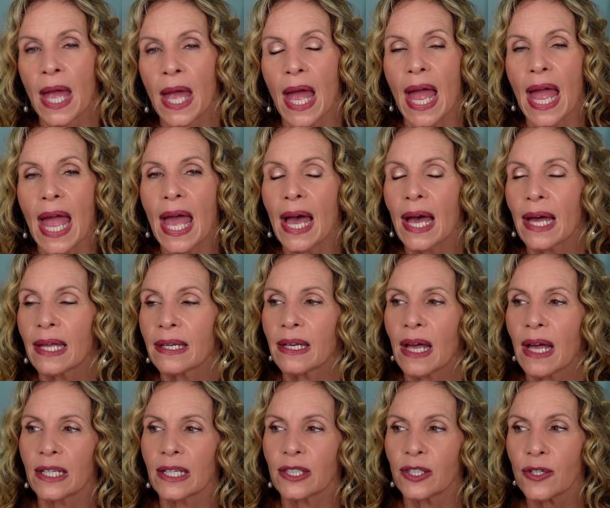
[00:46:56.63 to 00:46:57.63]
And
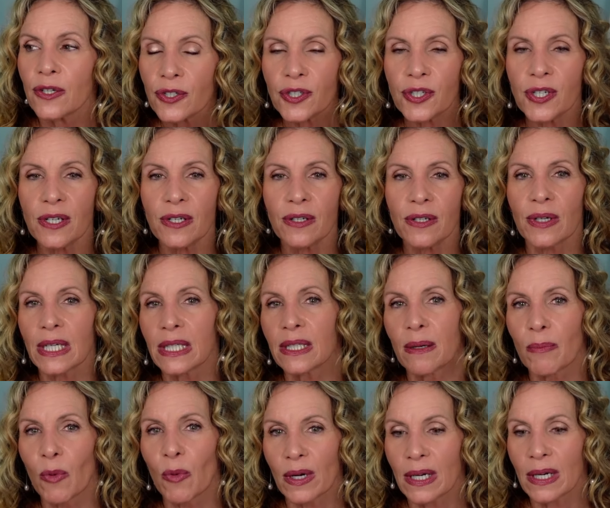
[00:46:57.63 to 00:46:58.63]
I used to do it in the
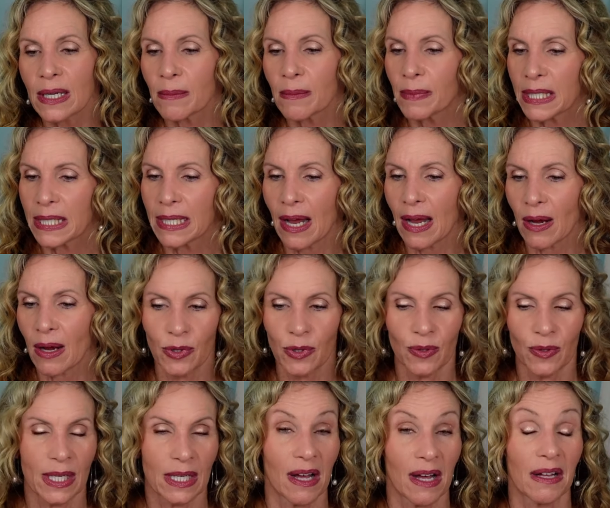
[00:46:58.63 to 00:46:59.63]
morning, but now I'm
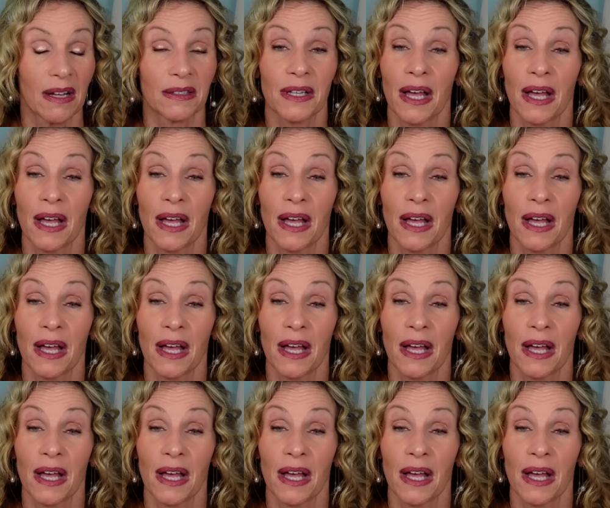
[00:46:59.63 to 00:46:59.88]
doing a lot